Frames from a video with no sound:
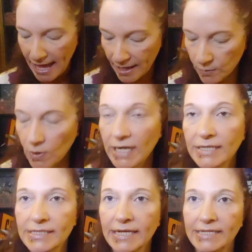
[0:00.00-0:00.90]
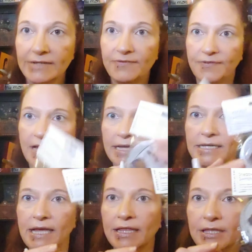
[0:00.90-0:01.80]
And what else I did
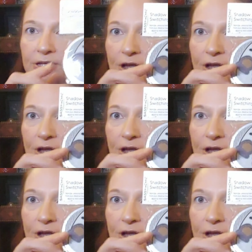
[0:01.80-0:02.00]
find at the